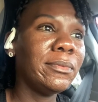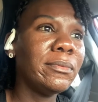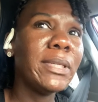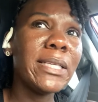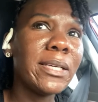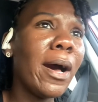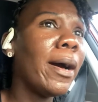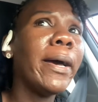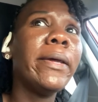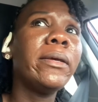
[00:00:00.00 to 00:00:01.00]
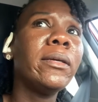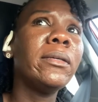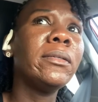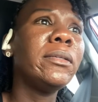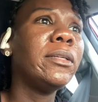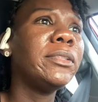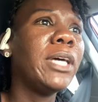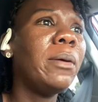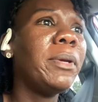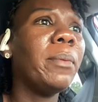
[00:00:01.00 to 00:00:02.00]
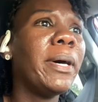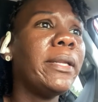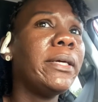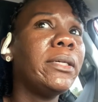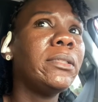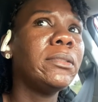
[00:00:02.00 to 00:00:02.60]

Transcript: that's God. You don't tell me about it.